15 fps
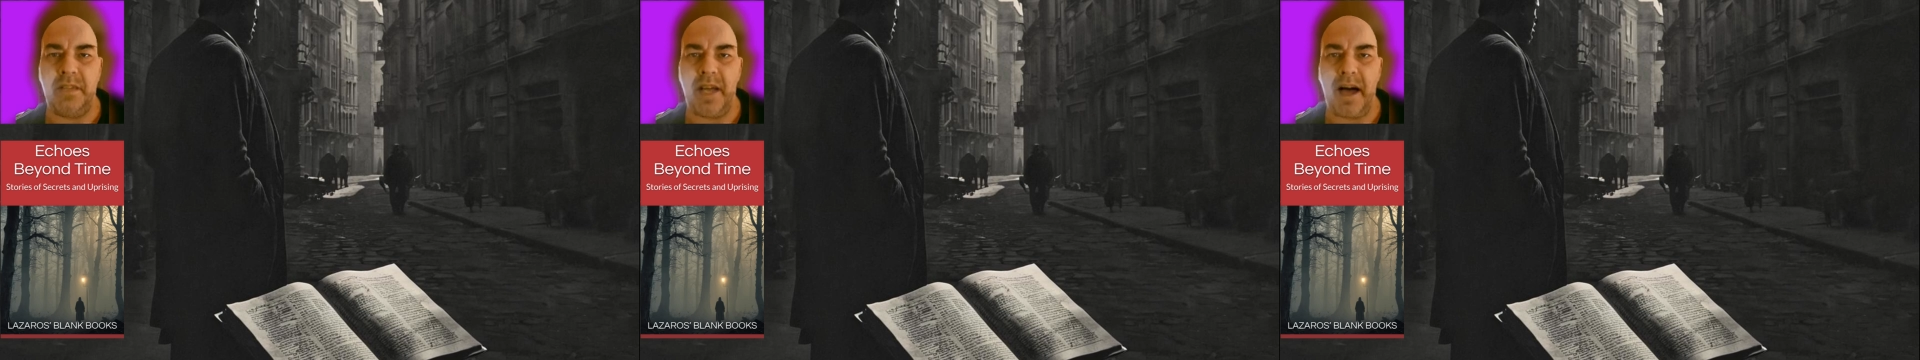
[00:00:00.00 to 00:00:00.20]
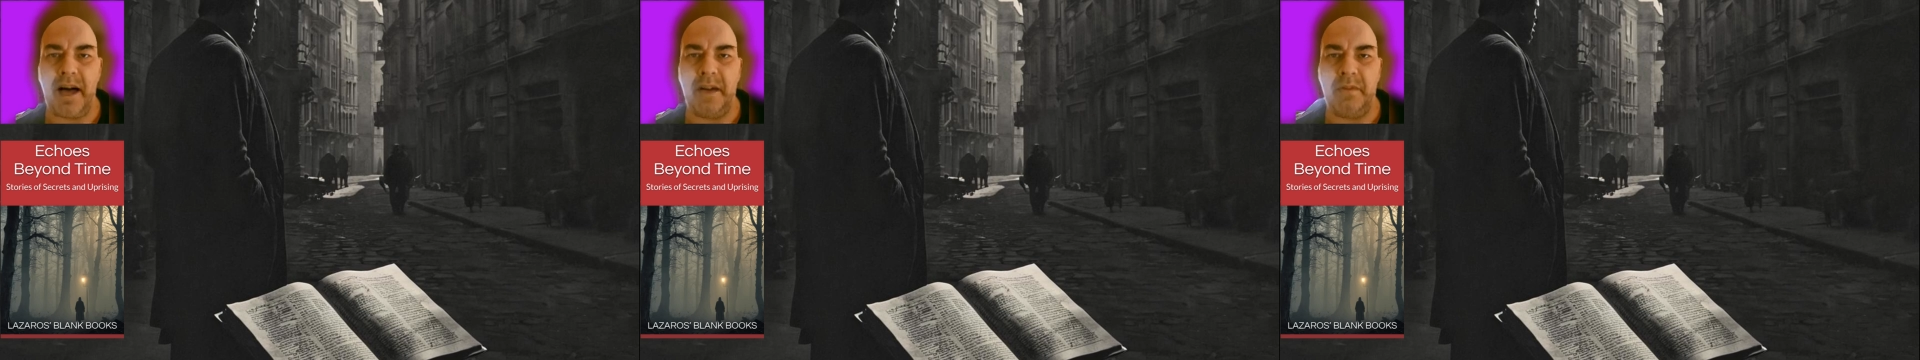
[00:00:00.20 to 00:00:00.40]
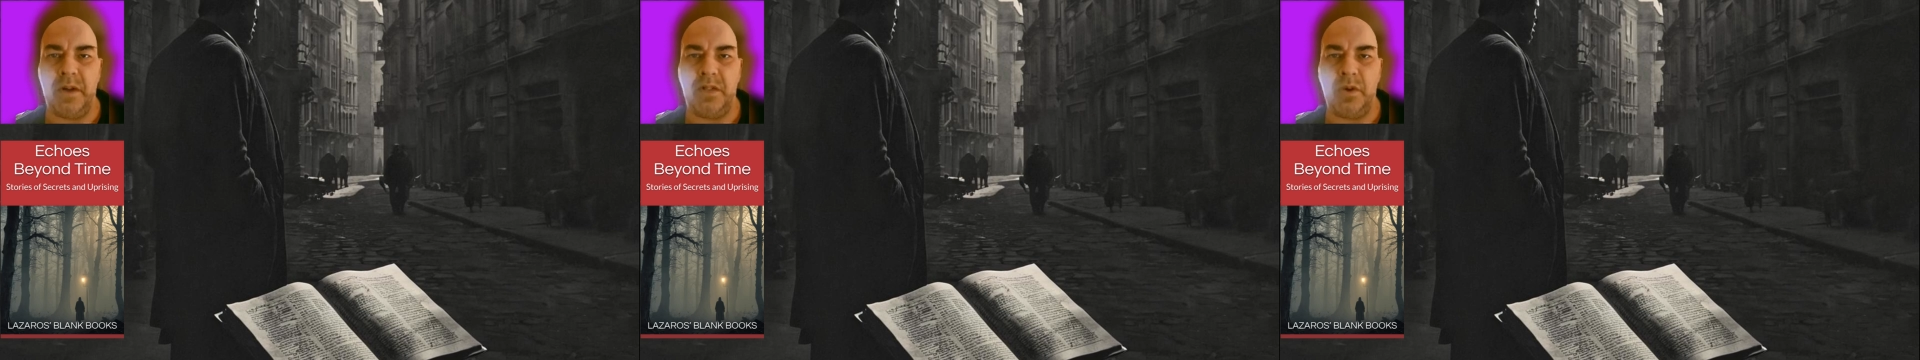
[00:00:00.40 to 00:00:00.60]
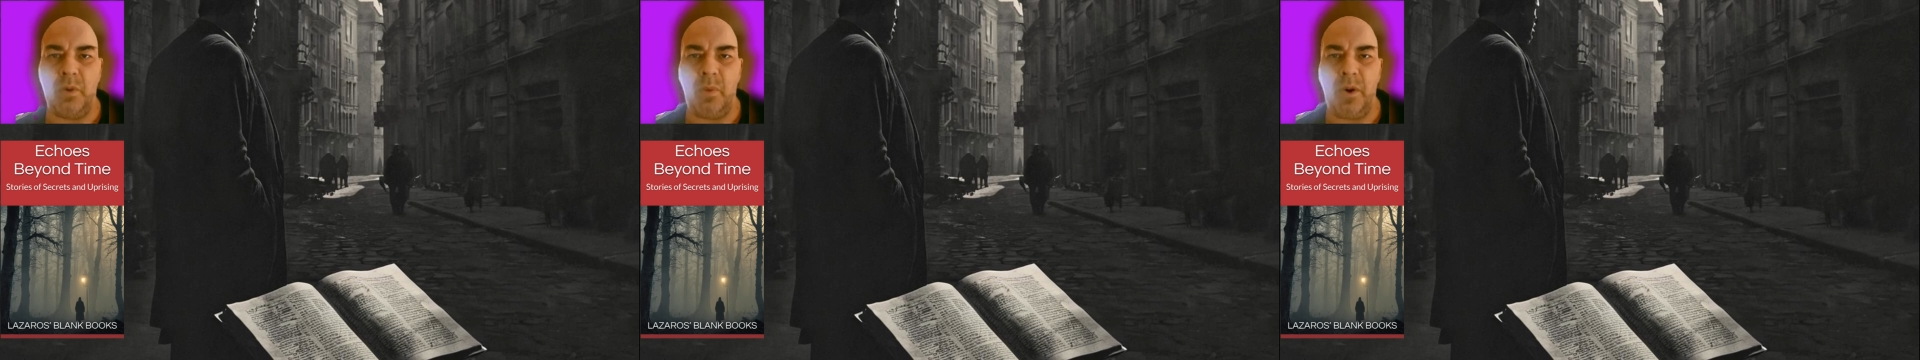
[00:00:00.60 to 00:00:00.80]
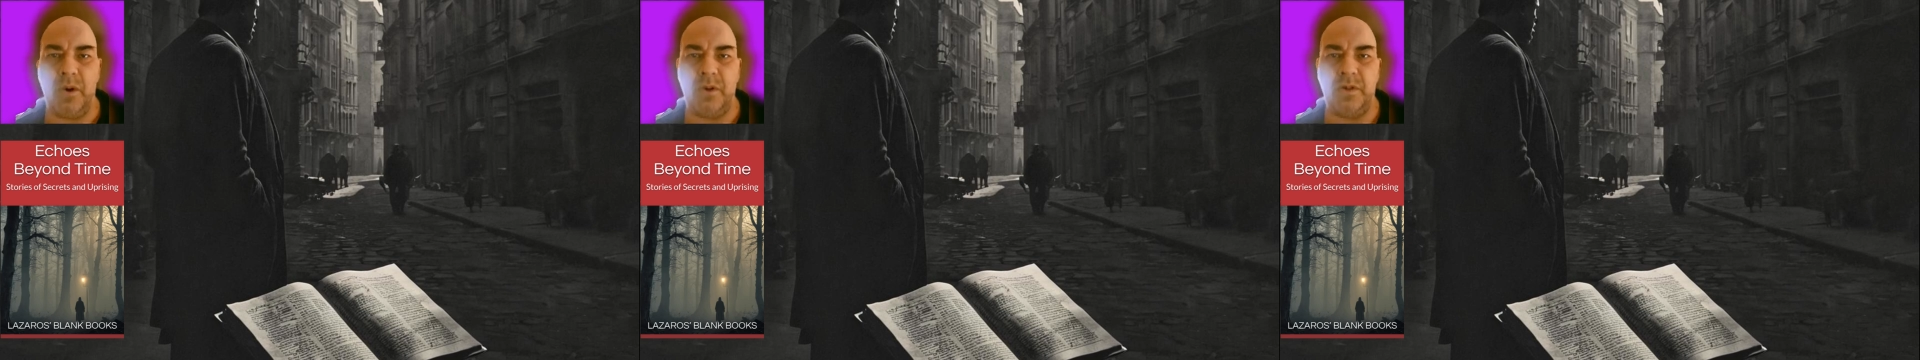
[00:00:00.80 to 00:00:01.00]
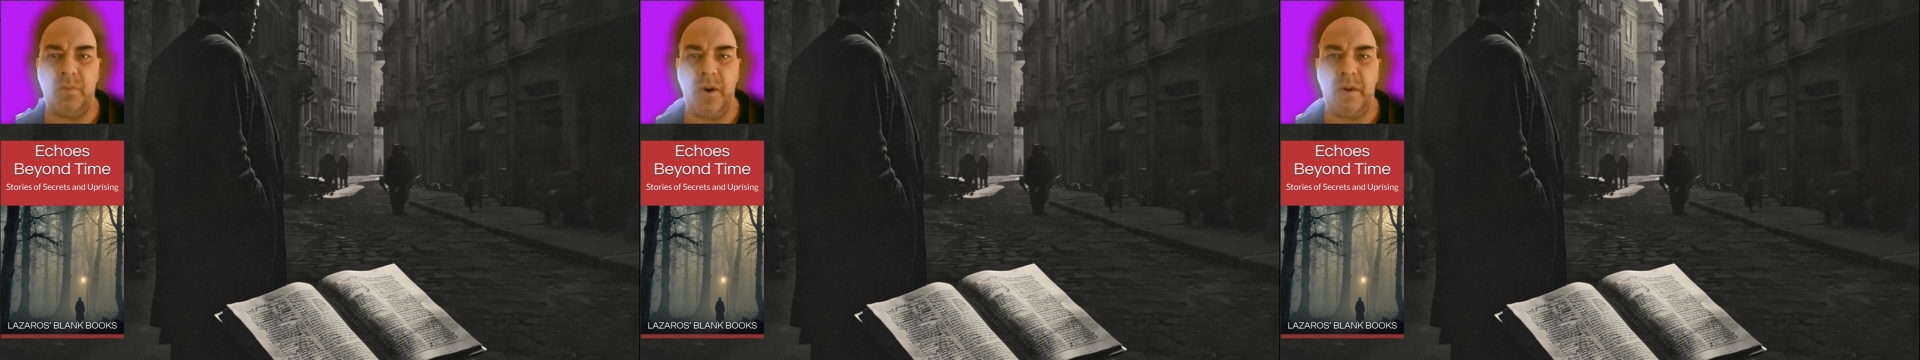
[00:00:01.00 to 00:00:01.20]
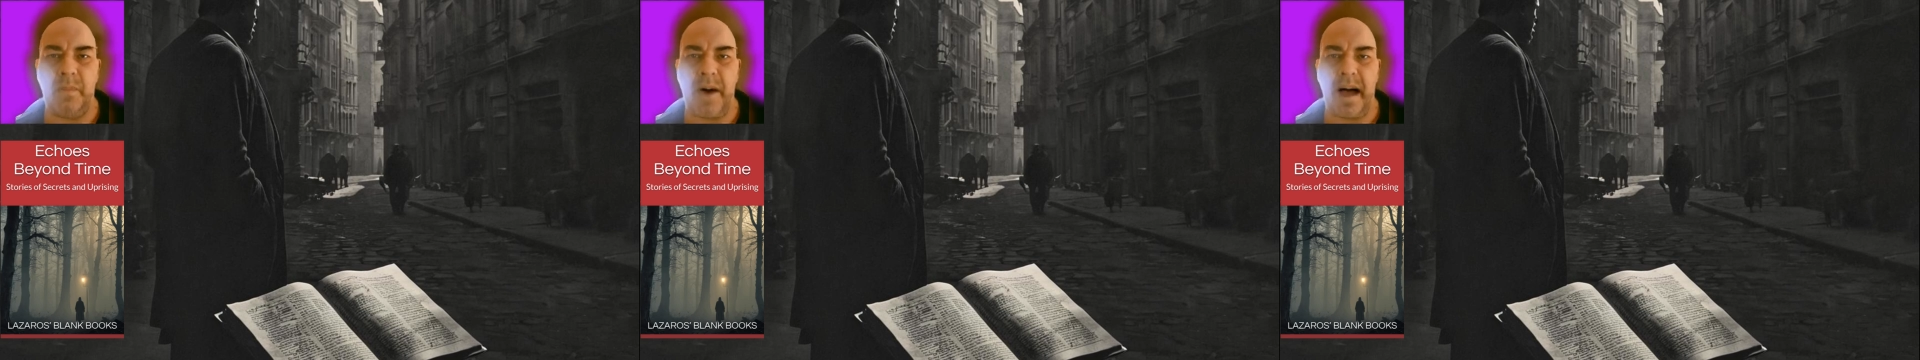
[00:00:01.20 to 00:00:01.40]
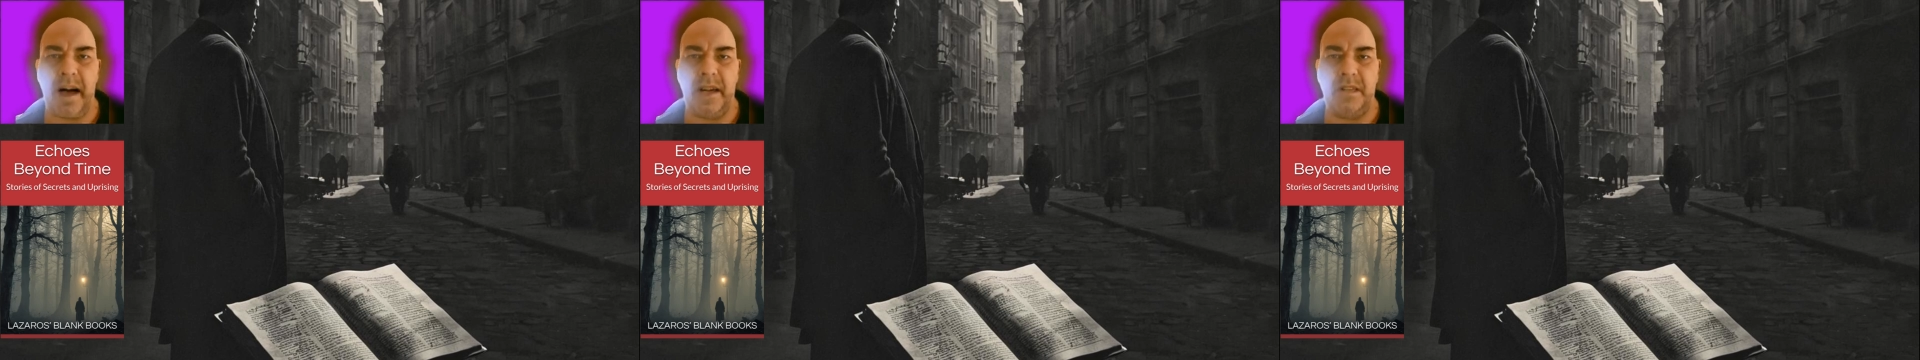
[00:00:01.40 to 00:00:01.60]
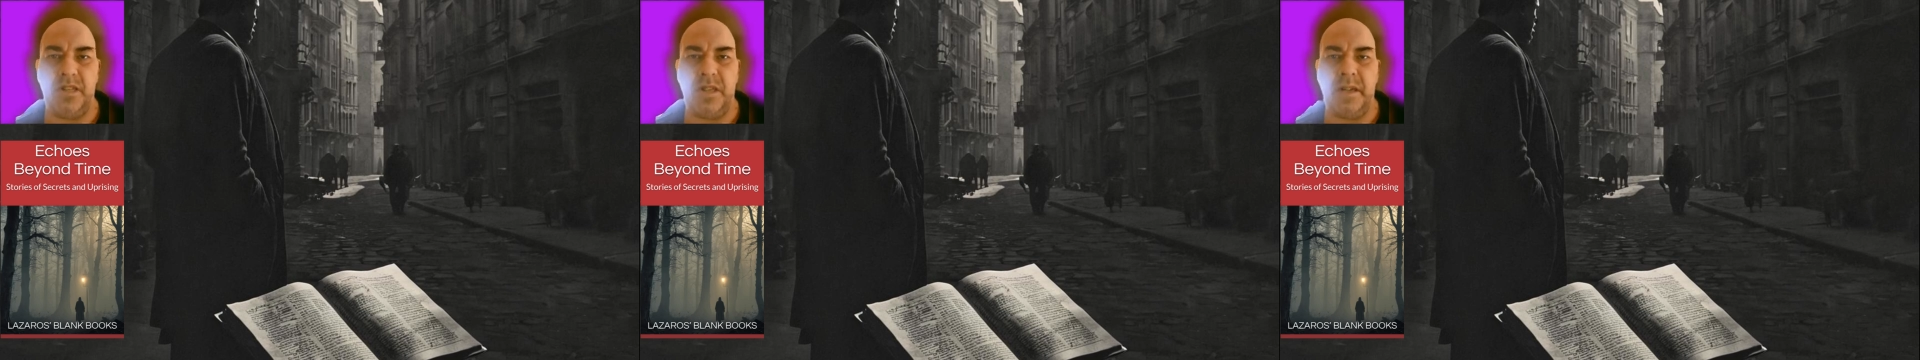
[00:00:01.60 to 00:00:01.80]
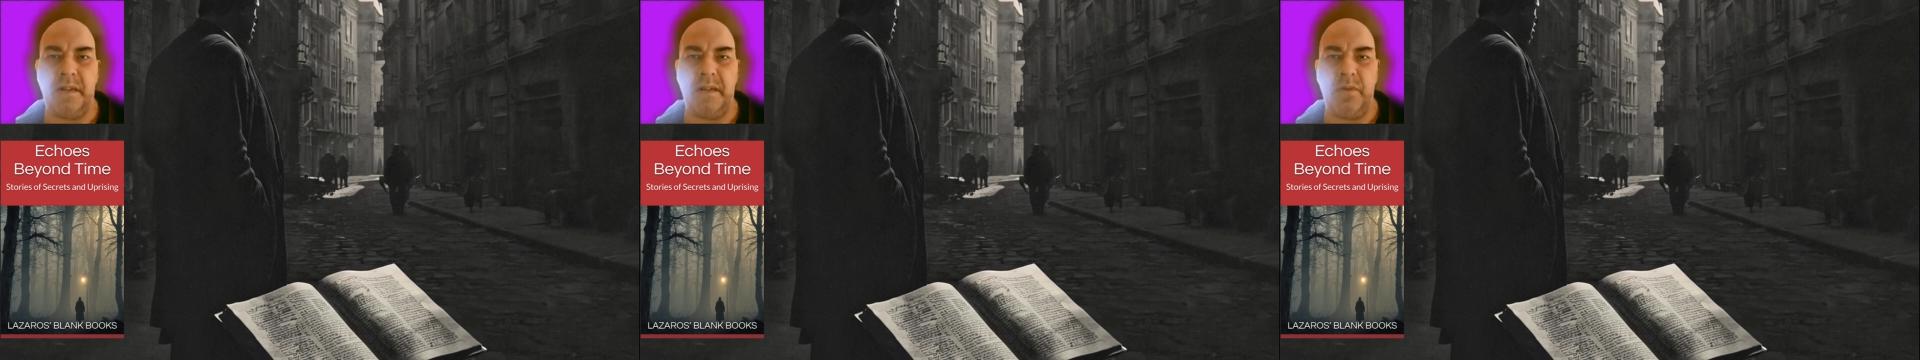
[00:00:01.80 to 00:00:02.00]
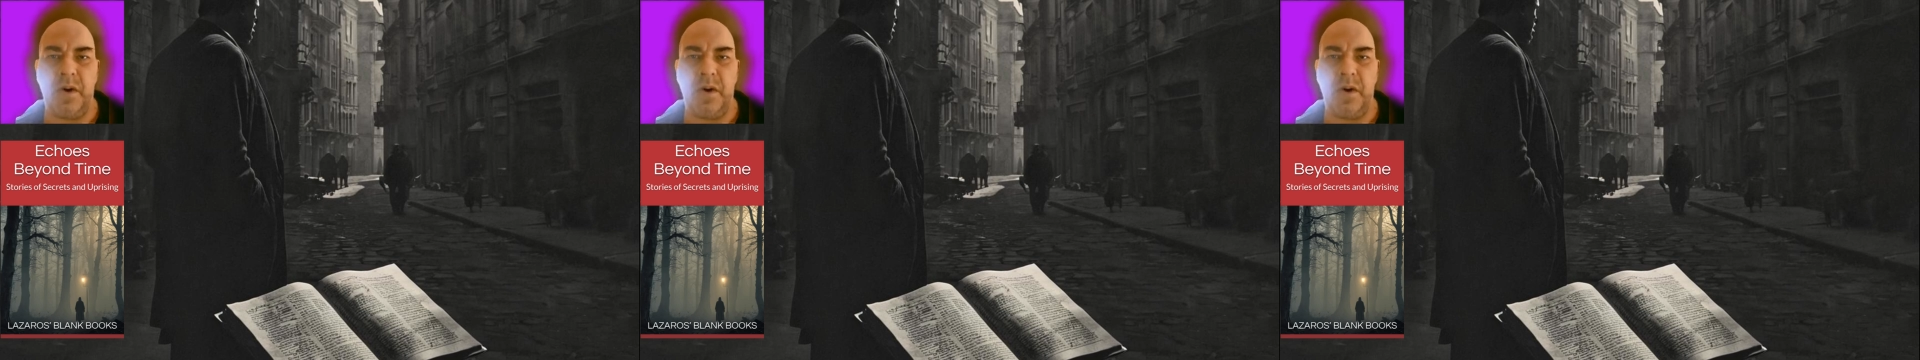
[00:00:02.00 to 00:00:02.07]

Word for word: Dive into worlds where past,